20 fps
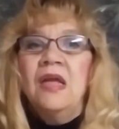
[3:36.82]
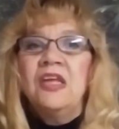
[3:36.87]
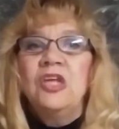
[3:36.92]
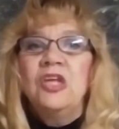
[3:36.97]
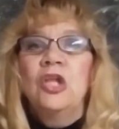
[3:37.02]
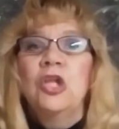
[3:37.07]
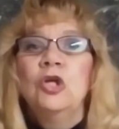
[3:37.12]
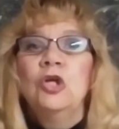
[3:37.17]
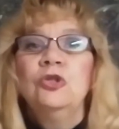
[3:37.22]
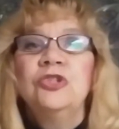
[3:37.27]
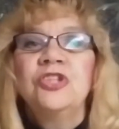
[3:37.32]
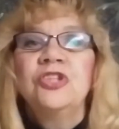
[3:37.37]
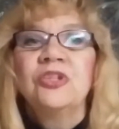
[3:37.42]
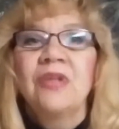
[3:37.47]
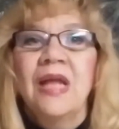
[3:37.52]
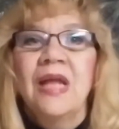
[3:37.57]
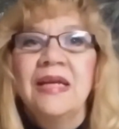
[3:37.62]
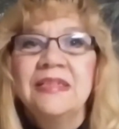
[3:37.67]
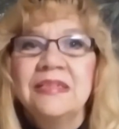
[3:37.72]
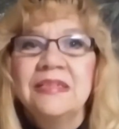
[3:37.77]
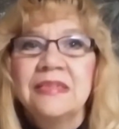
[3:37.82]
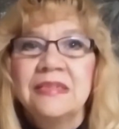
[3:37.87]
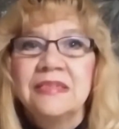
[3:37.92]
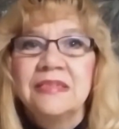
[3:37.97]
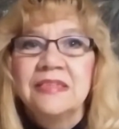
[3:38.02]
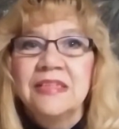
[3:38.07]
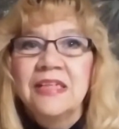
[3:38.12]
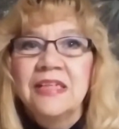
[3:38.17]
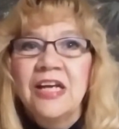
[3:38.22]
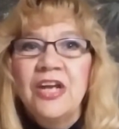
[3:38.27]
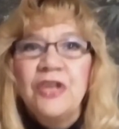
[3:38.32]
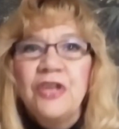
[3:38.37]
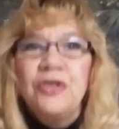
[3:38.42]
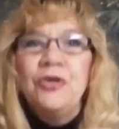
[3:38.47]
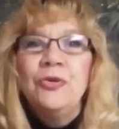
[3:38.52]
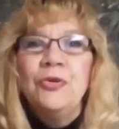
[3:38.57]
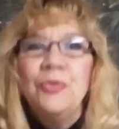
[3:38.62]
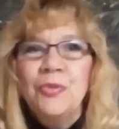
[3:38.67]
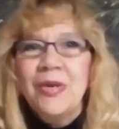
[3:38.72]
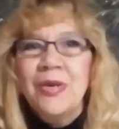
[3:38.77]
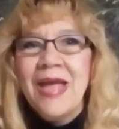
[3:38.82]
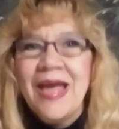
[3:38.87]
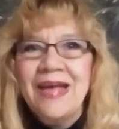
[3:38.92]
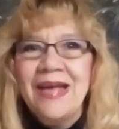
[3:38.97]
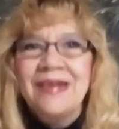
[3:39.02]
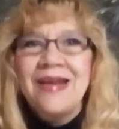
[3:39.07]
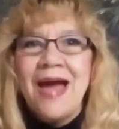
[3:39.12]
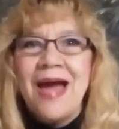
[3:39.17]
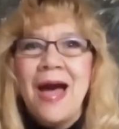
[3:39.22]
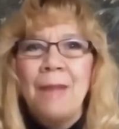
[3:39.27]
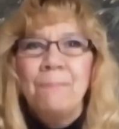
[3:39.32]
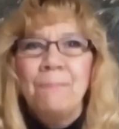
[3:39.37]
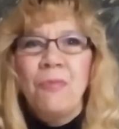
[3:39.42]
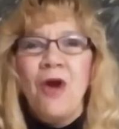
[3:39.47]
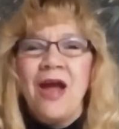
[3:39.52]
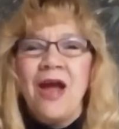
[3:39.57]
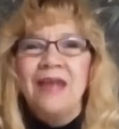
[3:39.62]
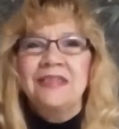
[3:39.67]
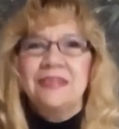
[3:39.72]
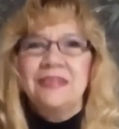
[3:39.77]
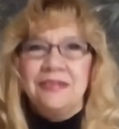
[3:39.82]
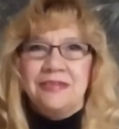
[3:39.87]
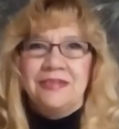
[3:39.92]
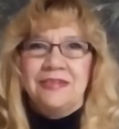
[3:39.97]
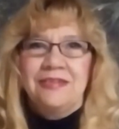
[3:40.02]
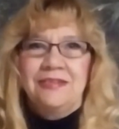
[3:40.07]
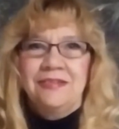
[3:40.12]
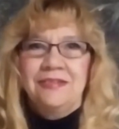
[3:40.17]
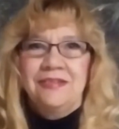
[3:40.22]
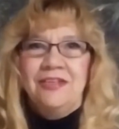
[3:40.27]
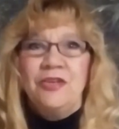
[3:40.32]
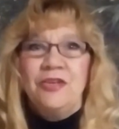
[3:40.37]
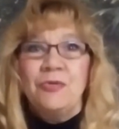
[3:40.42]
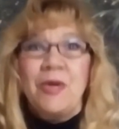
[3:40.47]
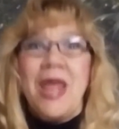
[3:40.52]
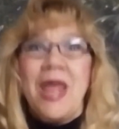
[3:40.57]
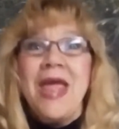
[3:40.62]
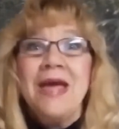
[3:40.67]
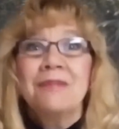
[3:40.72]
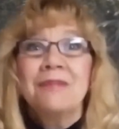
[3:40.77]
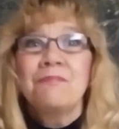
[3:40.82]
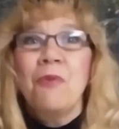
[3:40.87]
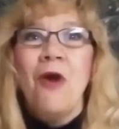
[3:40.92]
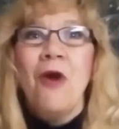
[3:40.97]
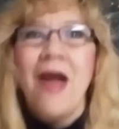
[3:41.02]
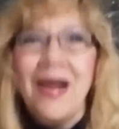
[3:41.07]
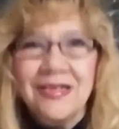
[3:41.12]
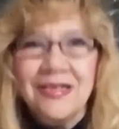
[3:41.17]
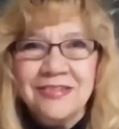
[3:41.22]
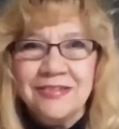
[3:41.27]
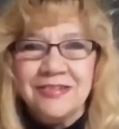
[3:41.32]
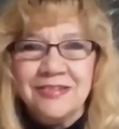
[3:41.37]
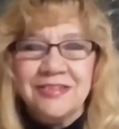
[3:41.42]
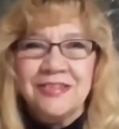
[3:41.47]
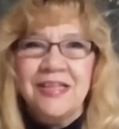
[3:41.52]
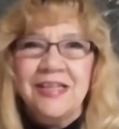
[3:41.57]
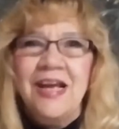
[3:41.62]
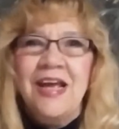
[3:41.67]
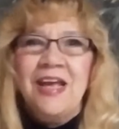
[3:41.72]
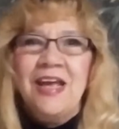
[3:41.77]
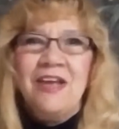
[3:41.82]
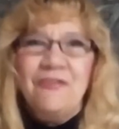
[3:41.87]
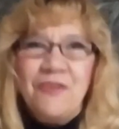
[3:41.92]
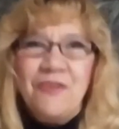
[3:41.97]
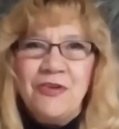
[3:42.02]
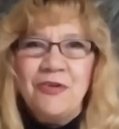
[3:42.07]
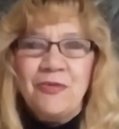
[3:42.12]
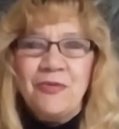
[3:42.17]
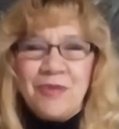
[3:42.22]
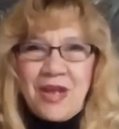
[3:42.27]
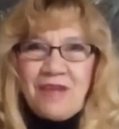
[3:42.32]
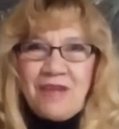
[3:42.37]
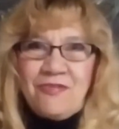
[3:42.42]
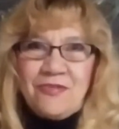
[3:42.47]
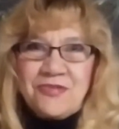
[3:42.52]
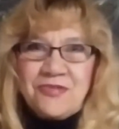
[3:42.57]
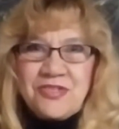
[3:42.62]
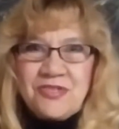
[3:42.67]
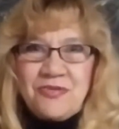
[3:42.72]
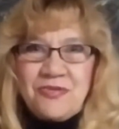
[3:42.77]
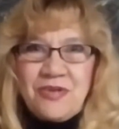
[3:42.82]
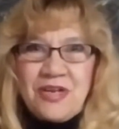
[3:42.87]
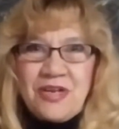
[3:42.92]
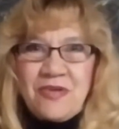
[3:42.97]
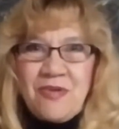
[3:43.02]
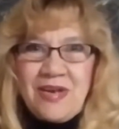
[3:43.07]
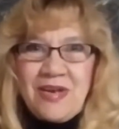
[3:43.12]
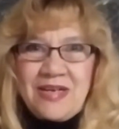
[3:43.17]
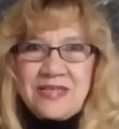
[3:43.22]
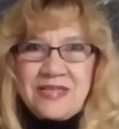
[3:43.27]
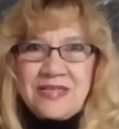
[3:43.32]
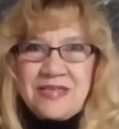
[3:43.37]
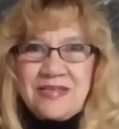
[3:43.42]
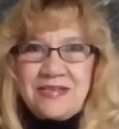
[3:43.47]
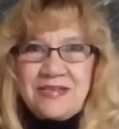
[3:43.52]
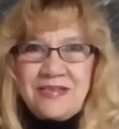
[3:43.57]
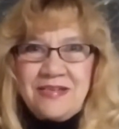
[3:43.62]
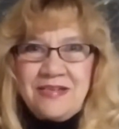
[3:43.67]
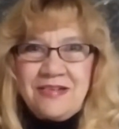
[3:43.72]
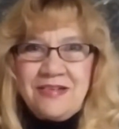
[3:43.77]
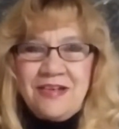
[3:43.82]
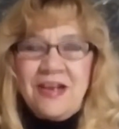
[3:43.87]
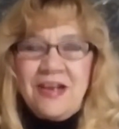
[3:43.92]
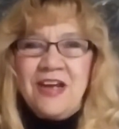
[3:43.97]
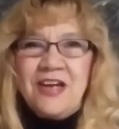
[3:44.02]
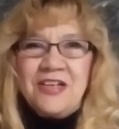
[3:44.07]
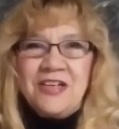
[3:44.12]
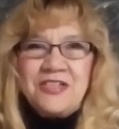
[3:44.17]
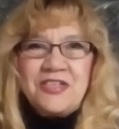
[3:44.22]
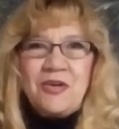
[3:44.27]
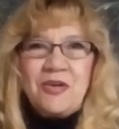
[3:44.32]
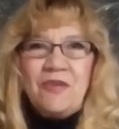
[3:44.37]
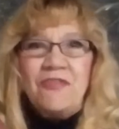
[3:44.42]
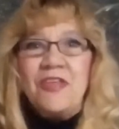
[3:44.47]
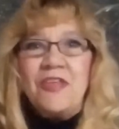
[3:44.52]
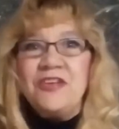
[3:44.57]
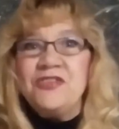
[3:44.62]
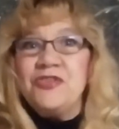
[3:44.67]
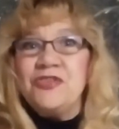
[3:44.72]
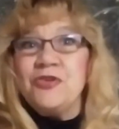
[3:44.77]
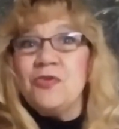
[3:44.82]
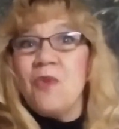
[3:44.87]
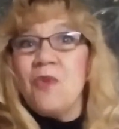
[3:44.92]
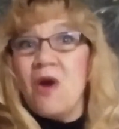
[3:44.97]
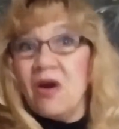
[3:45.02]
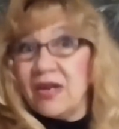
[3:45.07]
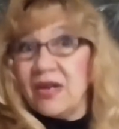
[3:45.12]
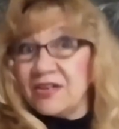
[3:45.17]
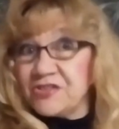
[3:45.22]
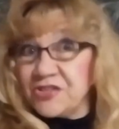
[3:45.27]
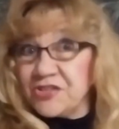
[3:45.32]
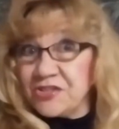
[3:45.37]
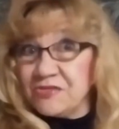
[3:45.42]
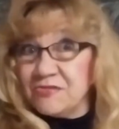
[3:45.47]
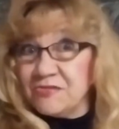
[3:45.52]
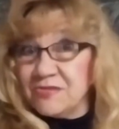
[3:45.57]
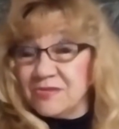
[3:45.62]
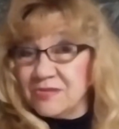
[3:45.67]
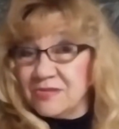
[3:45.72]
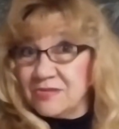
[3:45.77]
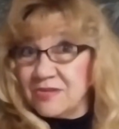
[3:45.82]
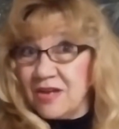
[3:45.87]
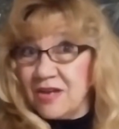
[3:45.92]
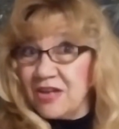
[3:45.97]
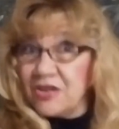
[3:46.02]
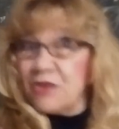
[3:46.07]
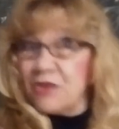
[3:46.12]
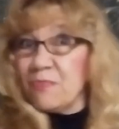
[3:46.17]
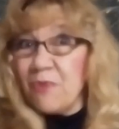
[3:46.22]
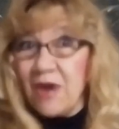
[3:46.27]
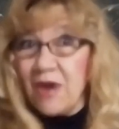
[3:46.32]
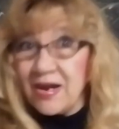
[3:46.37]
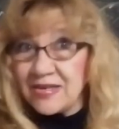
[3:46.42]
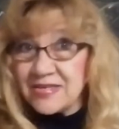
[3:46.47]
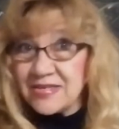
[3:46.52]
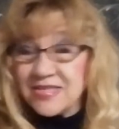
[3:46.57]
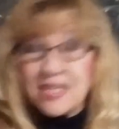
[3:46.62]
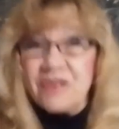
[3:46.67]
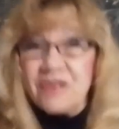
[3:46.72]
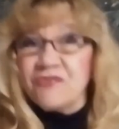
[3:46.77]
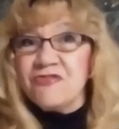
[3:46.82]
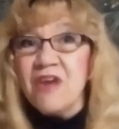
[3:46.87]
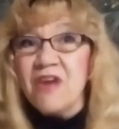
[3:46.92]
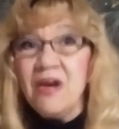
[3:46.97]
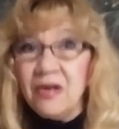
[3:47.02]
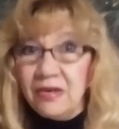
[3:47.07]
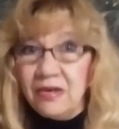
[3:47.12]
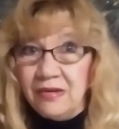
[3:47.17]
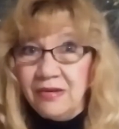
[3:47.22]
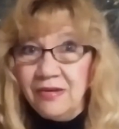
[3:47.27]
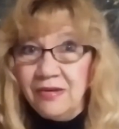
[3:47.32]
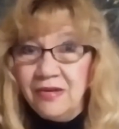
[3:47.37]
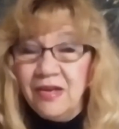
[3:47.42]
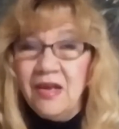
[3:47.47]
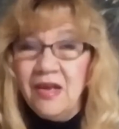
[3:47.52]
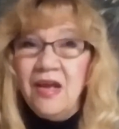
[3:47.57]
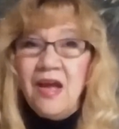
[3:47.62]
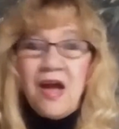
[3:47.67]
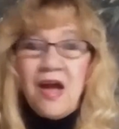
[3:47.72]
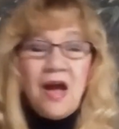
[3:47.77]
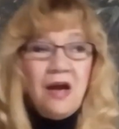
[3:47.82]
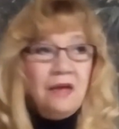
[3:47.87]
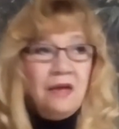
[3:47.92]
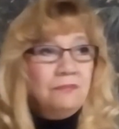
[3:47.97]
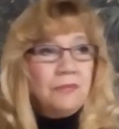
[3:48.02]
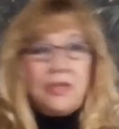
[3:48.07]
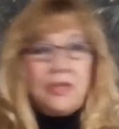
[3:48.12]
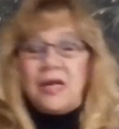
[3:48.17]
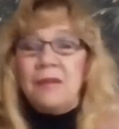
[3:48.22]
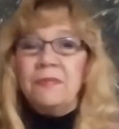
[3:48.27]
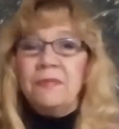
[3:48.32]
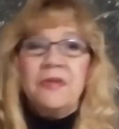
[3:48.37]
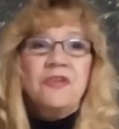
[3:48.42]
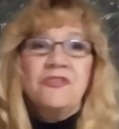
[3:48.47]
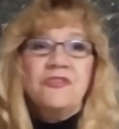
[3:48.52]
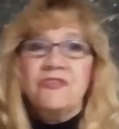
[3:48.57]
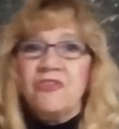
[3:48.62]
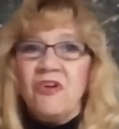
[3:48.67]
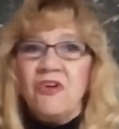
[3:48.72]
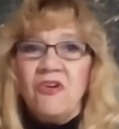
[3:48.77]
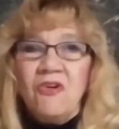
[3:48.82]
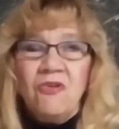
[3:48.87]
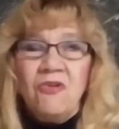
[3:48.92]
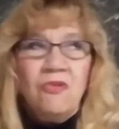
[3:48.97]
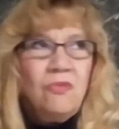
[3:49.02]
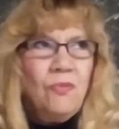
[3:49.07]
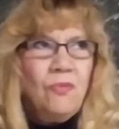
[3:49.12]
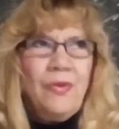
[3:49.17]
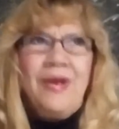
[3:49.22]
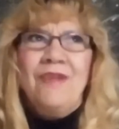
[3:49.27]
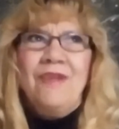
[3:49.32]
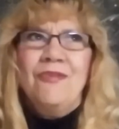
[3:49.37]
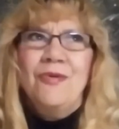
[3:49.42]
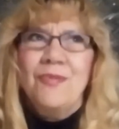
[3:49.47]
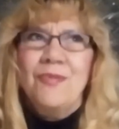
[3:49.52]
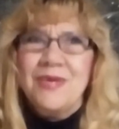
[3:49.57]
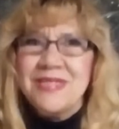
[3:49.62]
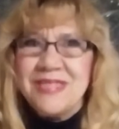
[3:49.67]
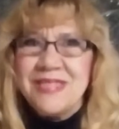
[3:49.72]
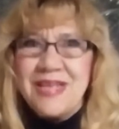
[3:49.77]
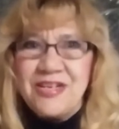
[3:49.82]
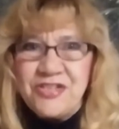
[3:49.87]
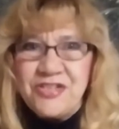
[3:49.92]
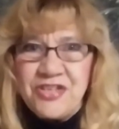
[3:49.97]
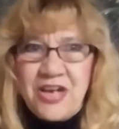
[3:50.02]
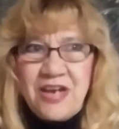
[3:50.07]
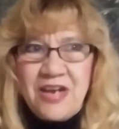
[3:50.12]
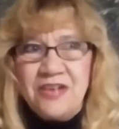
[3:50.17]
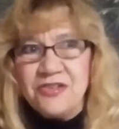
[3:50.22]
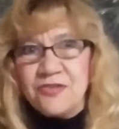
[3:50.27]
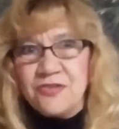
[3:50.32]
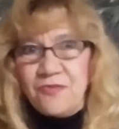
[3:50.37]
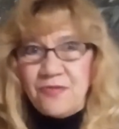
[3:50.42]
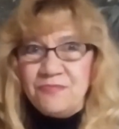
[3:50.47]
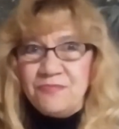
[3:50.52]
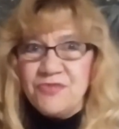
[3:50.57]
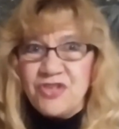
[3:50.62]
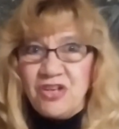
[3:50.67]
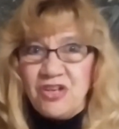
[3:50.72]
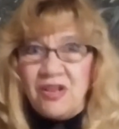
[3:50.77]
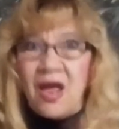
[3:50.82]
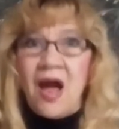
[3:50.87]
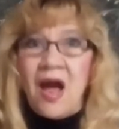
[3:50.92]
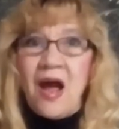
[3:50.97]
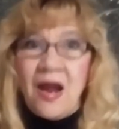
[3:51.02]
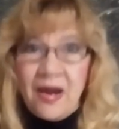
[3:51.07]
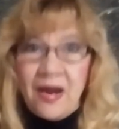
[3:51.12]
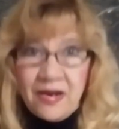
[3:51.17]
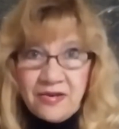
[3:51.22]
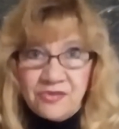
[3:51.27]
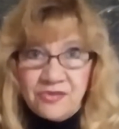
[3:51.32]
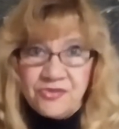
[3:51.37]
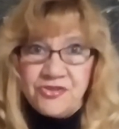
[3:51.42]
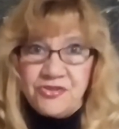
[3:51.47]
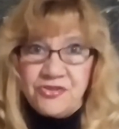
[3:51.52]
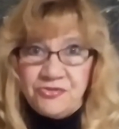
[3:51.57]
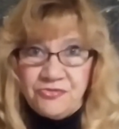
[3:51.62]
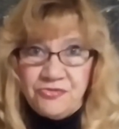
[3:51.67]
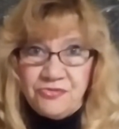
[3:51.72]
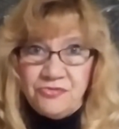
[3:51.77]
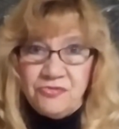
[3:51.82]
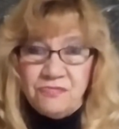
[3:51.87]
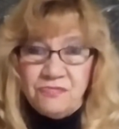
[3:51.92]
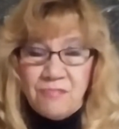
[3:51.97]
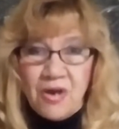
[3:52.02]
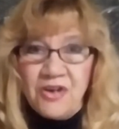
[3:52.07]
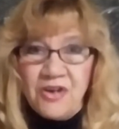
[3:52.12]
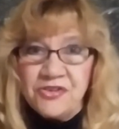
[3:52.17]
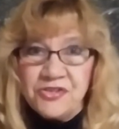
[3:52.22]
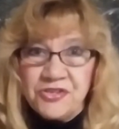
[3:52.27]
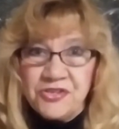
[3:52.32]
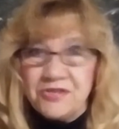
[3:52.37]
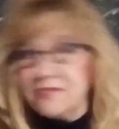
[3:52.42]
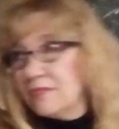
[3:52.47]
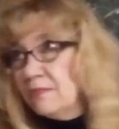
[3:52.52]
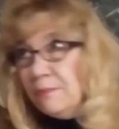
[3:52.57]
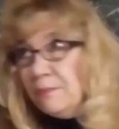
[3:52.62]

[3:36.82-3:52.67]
You lose your license. You cannot practice. You can practice if you don't have those 30 credits in. So if they do audit you and you're practicing, you're done. A couple years ago, whenever it was, they changed from July to March.